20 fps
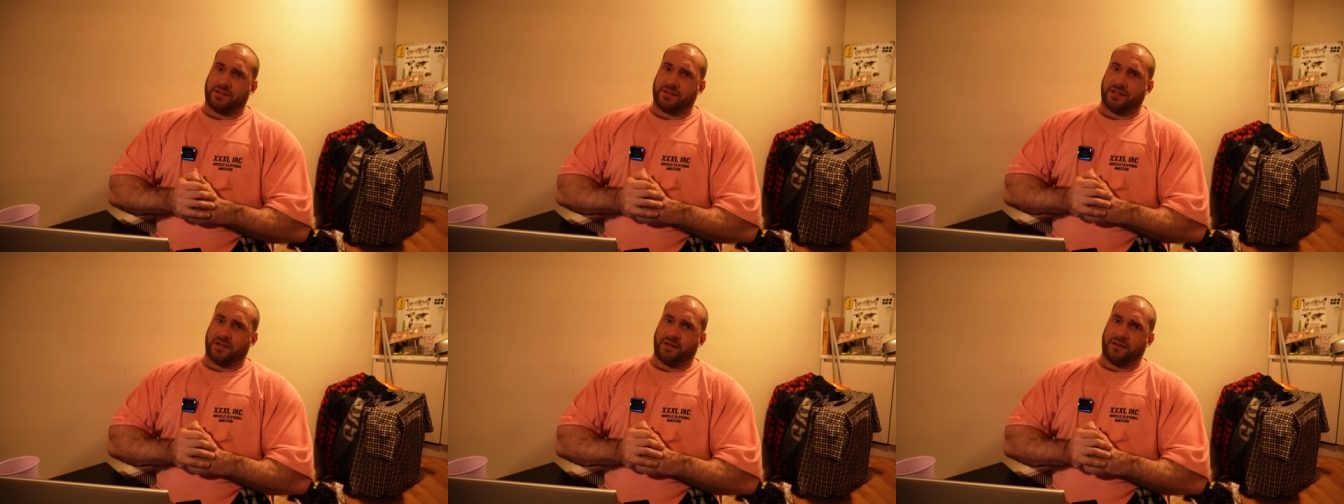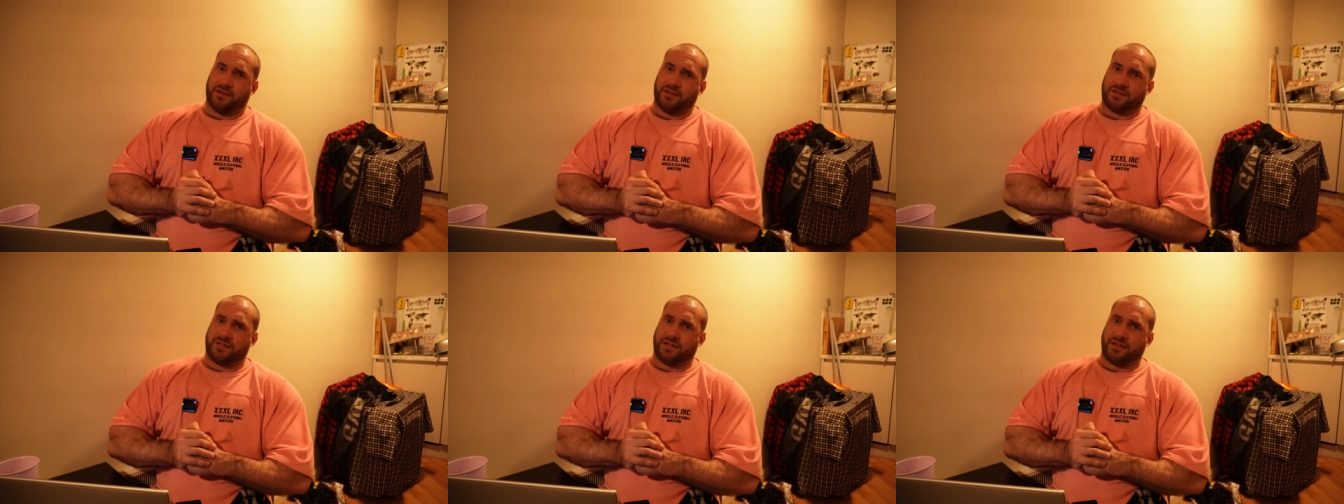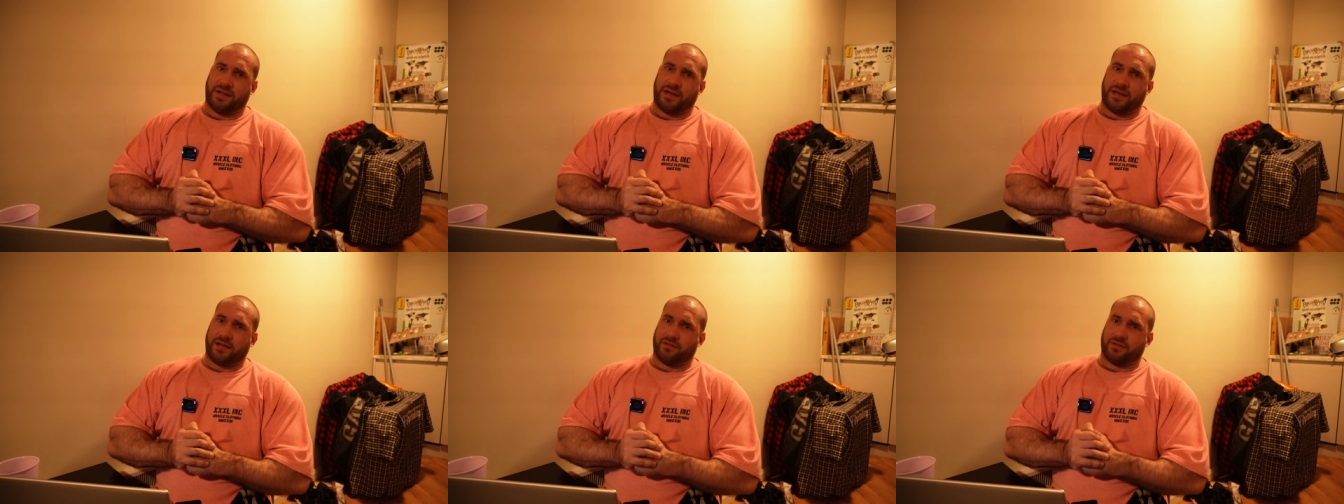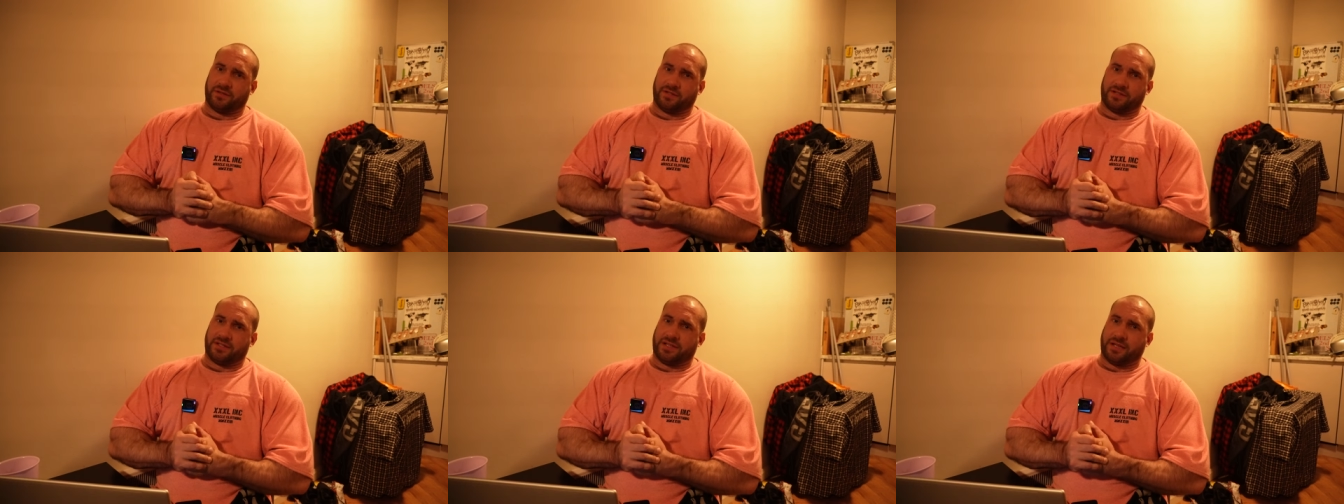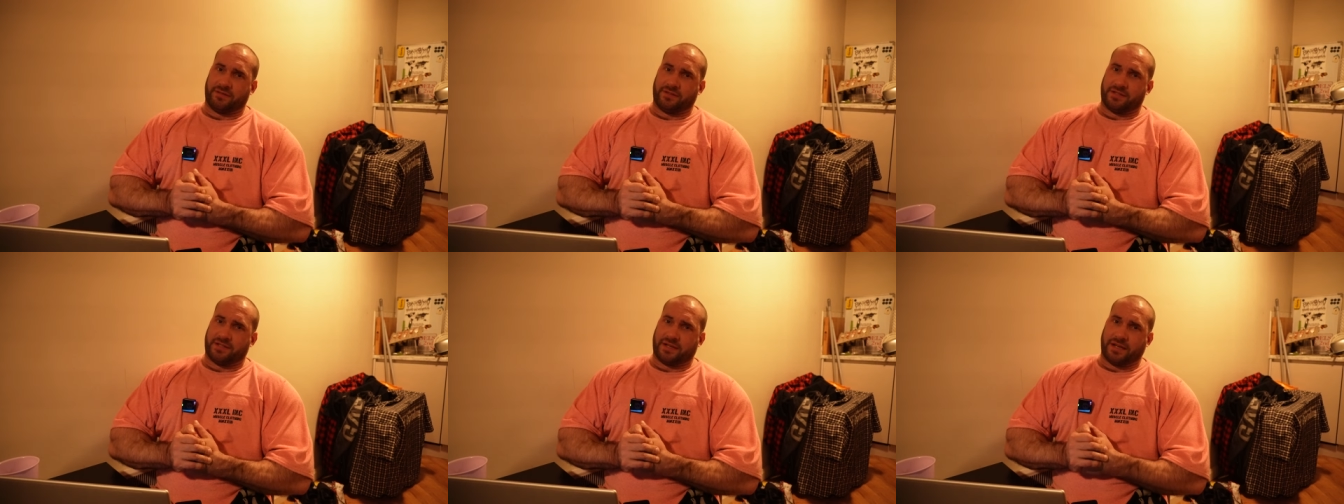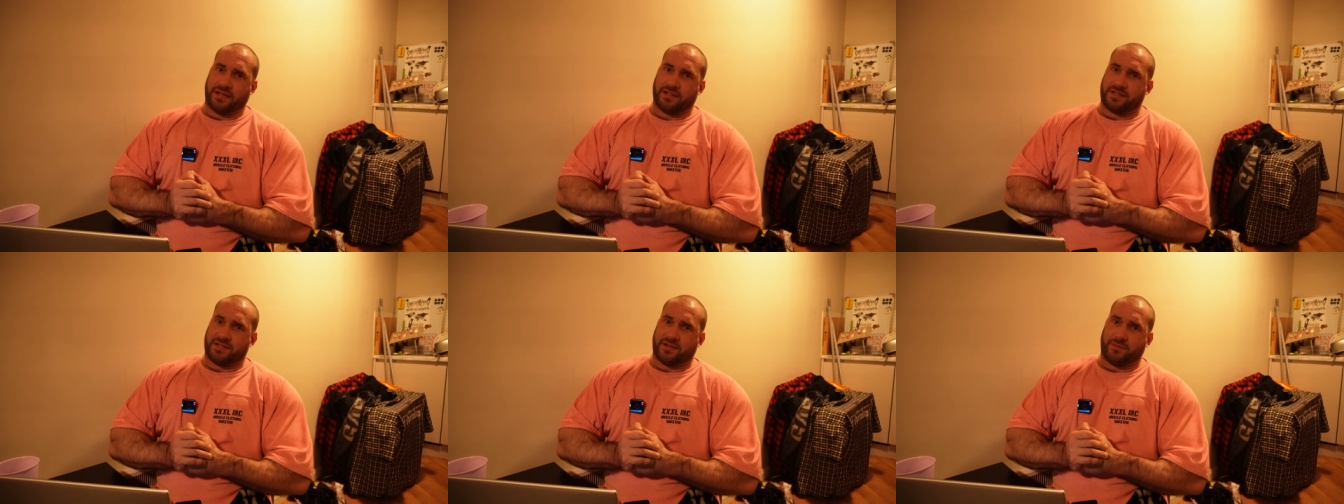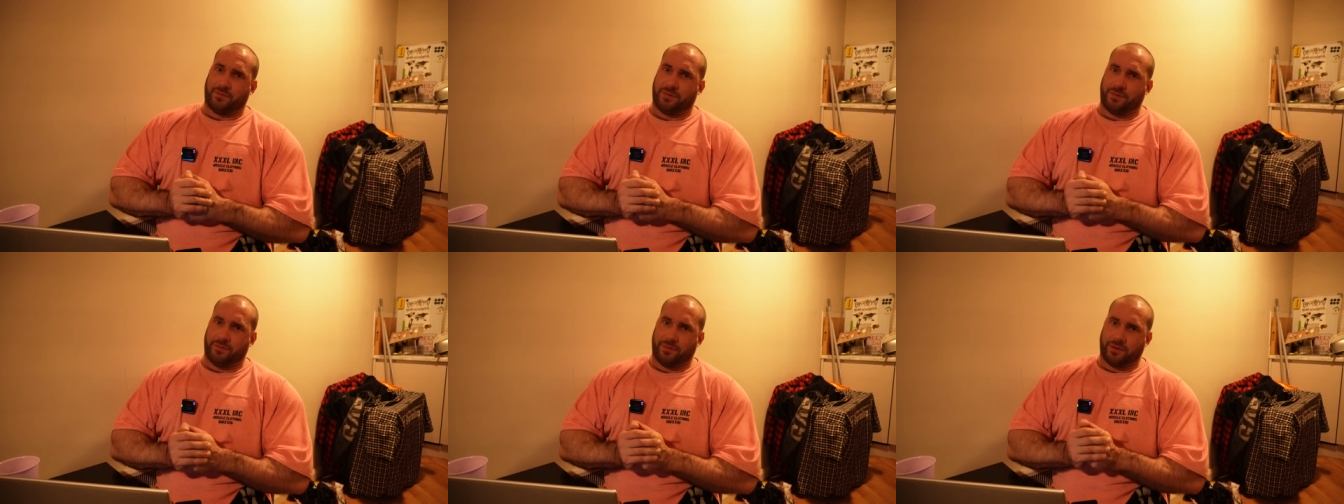So, so that you'll just have to get
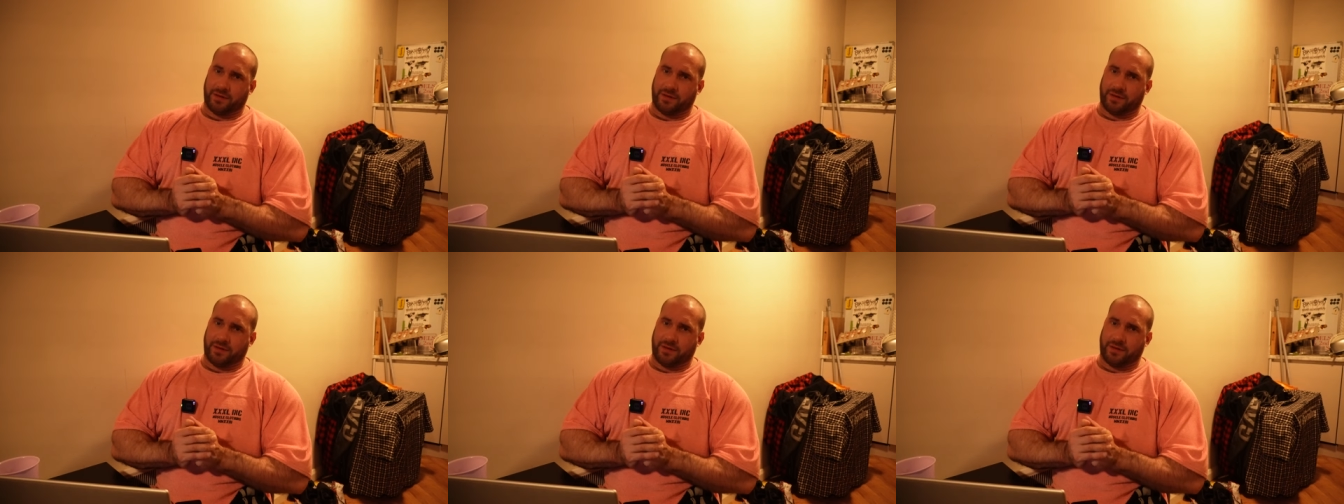someone